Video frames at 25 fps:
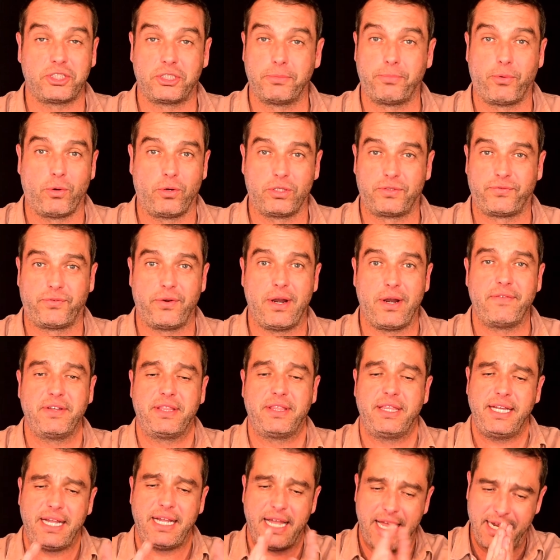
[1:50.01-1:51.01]
the boards for
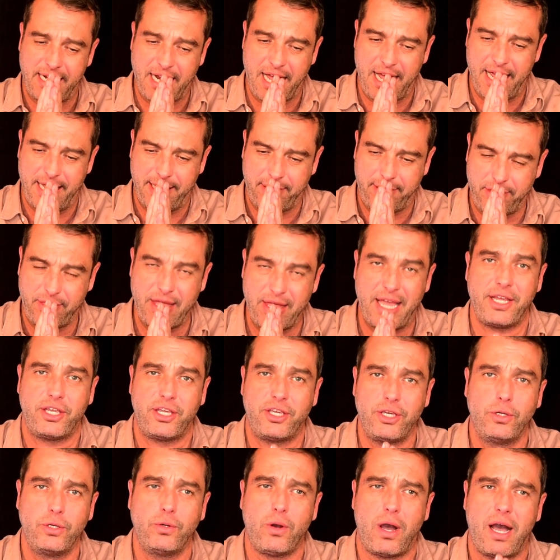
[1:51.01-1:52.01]
everything, and I thank you.